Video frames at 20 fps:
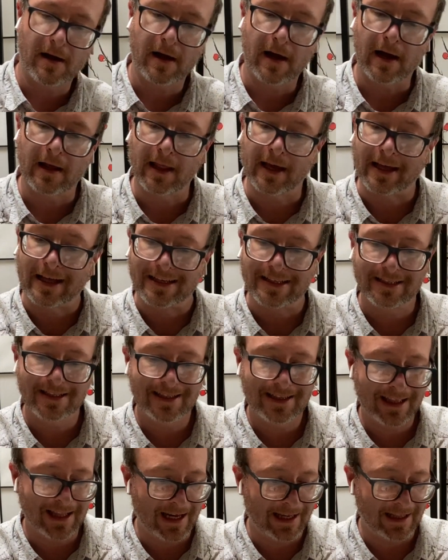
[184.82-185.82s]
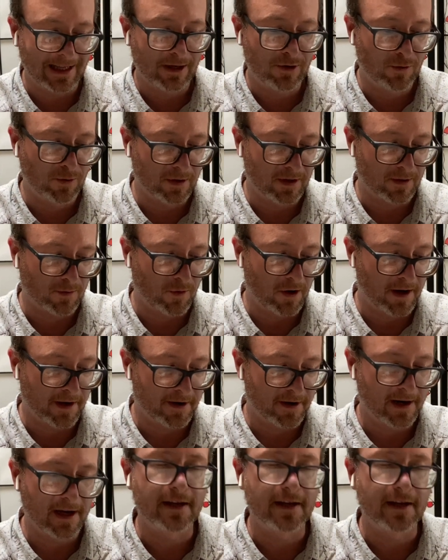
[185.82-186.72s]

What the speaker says: I like a slightly cooler water.